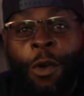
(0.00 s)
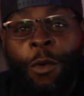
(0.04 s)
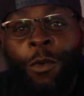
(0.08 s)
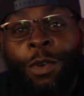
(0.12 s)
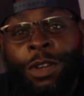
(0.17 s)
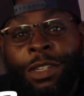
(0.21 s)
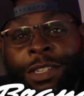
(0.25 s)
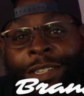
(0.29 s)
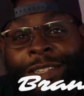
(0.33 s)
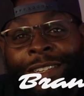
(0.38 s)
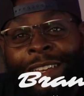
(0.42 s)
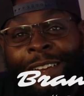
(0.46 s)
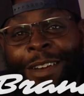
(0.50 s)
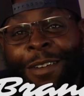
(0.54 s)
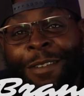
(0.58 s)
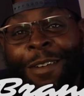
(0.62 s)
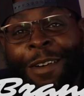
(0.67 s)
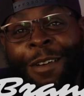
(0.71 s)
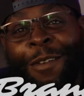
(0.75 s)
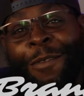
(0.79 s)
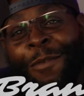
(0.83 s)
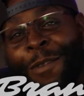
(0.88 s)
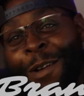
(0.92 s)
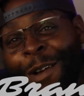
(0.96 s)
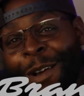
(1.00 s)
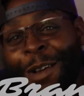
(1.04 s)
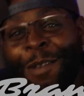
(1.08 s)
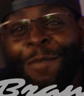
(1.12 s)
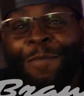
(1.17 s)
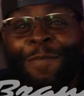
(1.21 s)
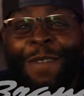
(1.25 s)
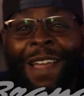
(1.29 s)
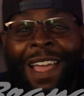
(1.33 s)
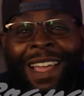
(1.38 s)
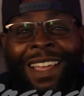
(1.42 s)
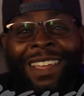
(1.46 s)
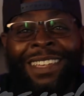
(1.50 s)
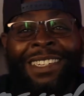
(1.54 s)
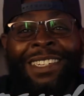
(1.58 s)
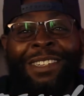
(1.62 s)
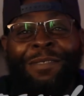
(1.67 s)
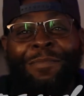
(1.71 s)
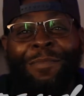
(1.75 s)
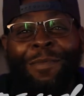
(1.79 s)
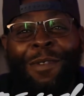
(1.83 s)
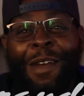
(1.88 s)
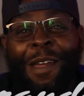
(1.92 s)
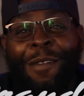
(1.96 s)
what's up? Welcome back. It's
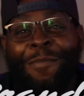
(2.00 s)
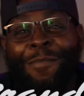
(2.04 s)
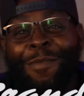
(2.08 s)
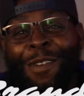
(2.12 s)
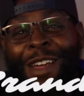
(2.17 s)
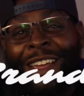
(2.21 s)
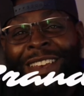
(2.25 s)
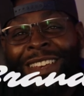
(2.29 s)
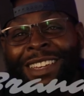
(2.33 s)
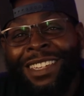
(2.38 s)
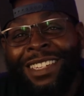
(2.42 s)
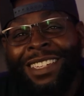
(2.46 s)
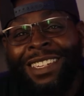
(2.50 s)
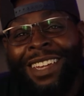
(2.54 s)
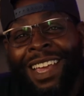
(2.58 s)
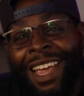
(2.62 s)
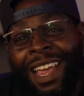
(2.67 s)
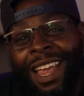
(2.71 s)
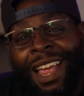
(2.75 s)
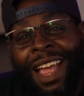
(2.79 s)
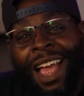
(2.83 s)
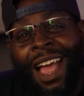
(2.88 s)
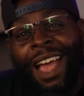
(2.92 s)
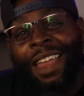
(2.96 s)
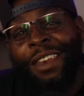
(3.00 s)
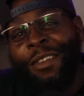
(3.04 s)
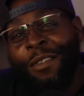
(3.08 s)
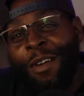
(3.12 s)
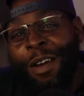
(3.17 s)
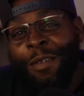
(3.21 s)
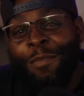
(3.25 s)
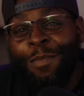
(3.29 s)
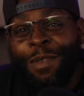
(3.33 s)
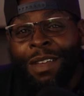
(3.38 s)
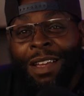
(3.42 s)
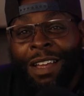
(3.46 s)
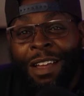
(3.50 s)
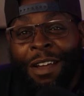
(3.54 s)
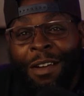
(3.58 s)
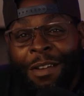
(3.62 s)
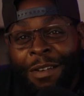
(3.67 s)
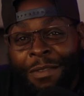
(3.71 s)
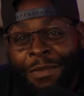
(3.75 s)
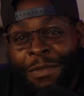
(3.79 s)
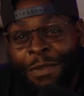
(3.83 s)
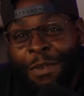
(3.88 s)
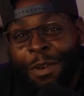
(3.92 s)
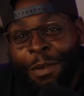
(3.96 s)
your boy BrandonJay. I know I've been
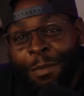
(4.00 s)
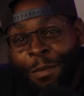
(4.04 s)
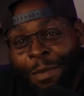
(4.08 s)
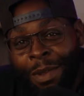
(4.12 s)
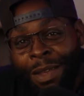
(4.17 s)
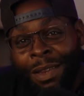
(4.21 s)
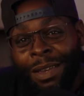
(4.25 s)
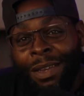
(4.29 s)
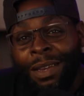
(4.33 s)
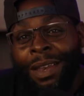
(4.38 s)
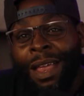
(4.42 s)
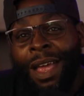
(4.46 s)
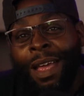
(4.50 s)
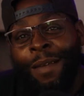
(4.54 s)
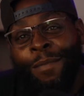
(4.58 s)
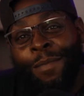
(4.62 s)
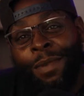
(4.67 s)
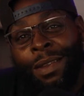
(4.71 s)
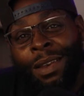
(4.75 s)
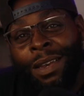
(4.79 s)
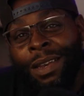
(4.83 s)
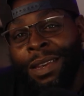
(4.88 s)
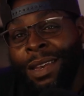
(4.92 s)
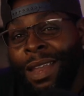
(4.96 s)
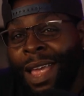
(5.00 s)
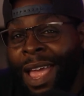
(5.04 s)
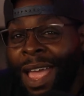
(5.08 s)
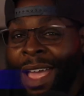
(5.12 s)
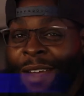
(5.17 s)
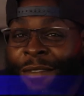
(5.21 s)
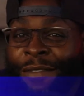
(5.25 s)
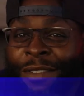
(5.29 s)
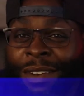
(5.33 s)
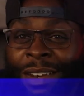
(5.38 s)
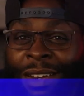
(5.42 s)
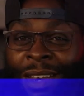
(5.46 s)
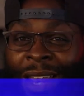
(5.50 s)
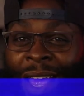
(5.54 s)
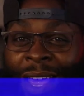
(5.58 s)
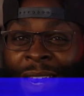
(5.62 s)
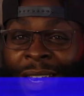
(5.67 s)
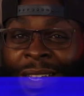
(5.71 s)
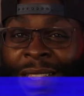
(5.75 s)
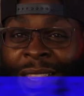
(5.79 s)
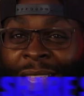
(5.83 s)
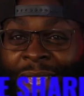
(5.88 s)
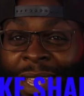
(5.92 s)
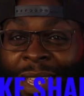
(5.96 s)
gone for a minute. I've been having a lot
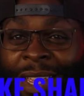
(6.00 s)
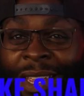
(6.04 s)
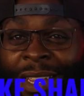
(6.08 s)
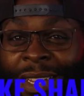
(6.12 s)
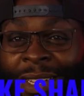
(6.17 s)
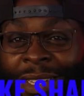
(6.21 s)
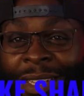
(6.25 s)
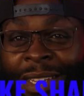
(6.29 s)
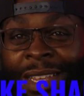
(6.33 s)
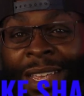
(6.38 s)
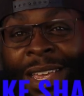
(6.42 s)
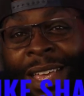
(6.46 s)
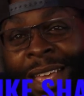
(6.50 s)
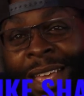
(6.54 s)
of things